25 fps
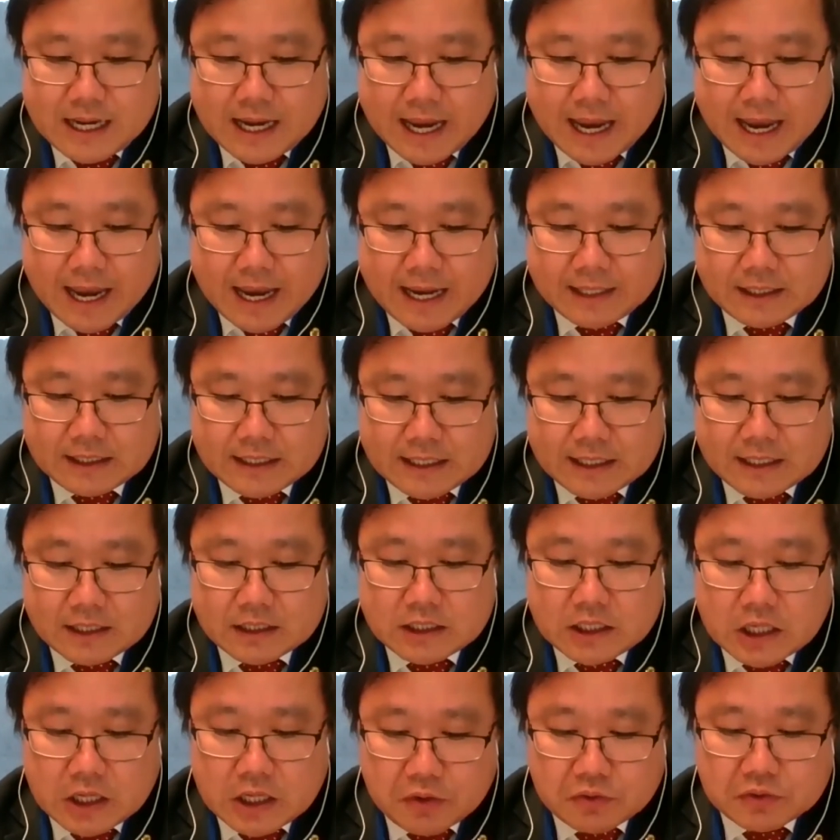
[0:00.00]
and their
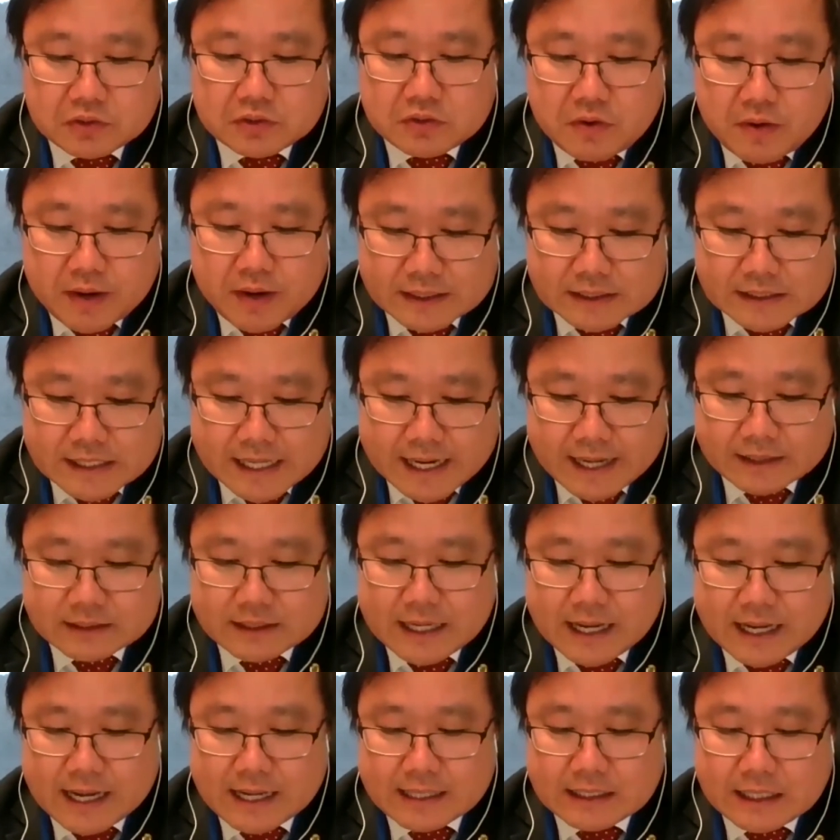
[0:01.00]
close contact
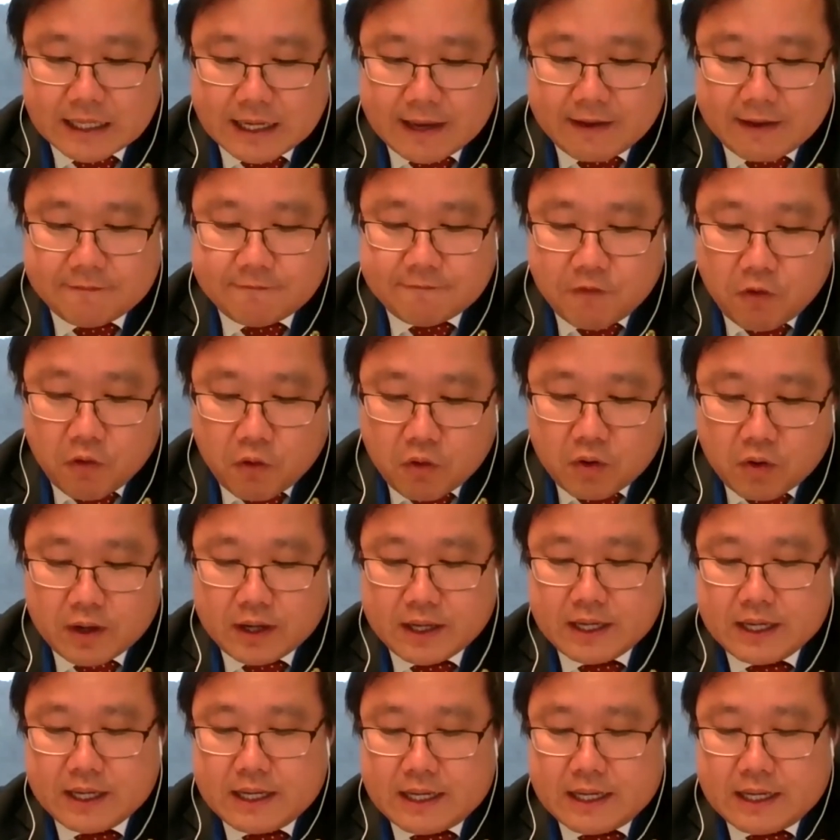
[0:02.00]
care for